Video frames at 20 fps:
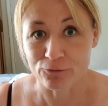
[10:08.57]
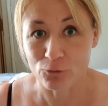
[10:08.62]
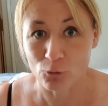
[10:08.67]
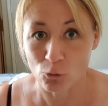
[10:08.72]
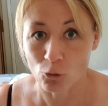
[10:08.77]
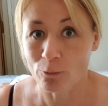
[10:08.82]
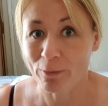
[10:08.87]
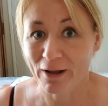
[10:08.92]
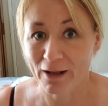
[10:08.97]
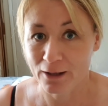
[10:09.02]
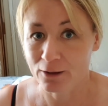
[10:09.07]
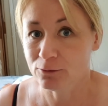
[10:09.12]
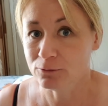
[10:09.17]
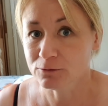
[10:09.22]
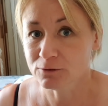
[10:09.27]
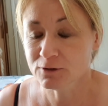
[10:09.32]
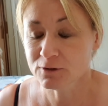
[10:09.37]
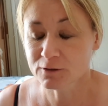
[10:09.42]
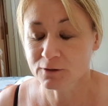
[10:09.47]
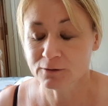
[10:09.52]
4
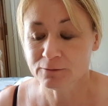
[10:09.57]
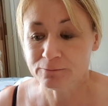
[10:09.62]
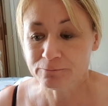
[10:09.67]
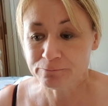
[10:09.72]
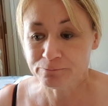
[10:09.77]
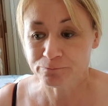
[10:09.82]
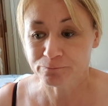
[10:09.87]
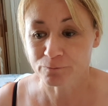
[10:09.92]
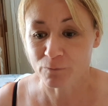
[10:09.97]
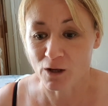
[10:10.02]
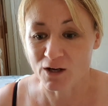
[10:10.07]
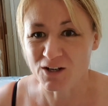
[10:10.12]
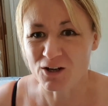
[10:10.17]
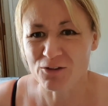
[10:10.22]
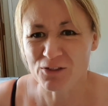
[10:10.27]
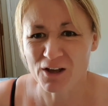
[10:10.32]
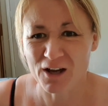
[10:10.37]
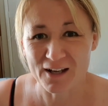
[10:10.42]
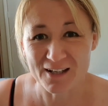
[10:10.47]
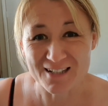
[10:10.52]
pounds. I
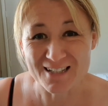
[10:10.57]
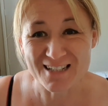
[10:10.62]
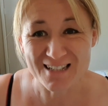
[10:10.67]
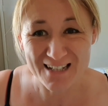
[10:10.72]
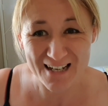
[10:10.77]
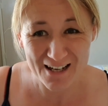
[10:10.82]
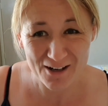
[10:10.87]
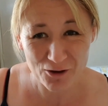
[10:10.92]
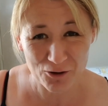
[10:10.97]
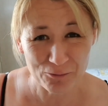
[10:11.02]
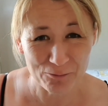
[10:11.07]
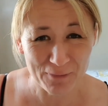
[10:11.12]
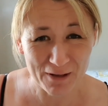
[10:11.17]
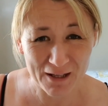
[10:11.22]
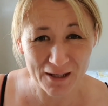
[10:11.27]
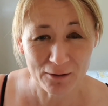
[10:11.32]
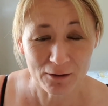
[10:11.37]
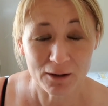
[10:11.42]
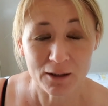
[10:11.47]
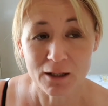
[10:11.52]
don't think I can see it on
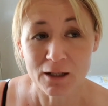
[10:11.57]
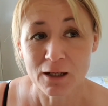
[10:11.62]
me,